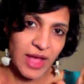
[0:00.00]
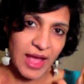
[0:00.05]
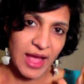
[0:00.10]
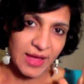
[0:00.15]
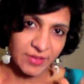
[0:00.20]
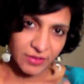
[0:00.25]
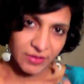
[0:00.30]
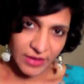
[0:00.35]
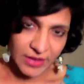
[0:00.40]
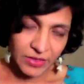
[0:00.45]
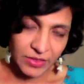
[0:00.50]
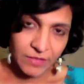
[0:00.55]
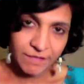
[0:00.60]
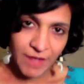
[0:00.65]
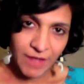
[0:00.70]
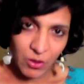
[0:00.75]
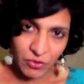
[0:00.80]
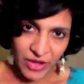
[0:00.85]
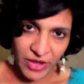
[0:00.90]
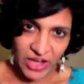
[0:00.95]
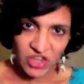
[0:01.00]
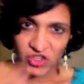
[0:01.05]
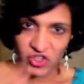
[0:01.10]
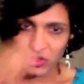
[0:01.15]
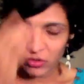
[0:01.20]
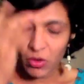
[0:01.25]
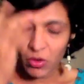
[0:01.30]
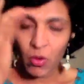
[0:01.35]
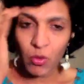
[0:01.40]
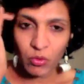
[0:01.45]
as in the
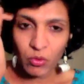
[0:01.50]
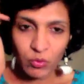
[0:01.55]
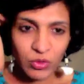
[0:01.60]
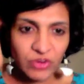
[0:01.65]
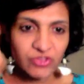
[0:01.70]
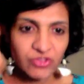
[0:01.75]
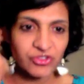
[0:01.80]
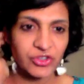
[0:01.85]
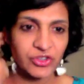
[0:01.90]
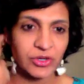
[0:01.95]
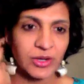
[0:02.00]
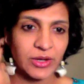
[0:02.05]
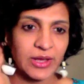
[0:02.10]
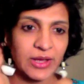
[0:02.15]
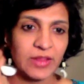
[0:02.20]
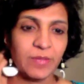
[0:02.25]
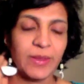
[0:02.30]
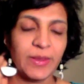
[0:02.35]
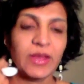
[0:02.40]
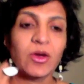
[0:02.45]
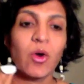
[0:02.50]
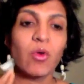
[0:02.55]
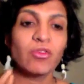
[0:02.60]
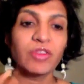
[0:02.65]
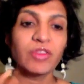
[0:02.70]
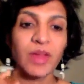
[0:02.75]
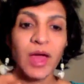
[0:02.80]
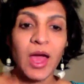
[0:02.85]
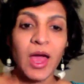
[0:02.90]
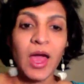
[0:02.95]
foundation core version is
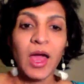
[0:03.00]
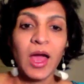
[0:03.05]
because